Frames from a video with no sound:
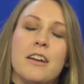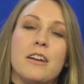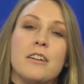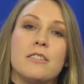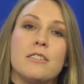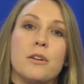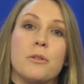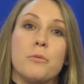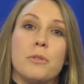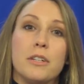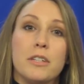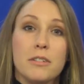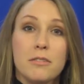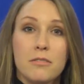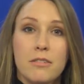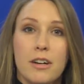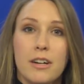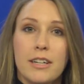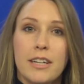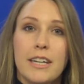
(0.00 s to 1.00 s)
So when you
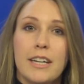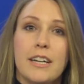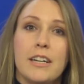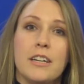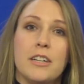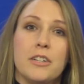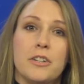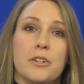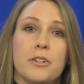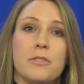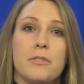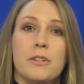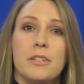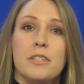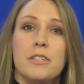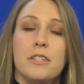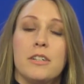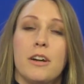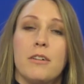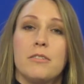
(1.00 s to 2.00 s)
log in, you're going
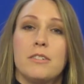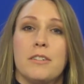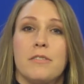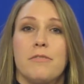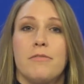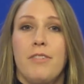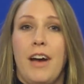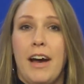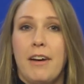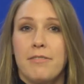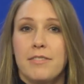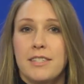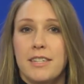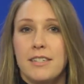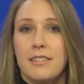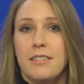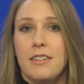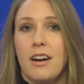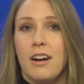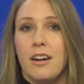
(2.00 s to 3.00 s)
to go to
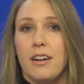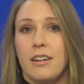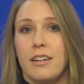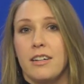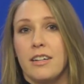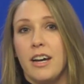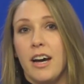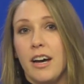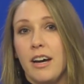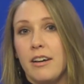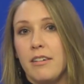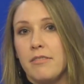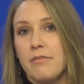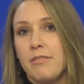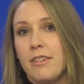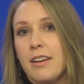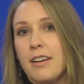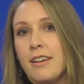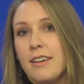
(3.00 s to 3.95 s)
FAFSA.gov.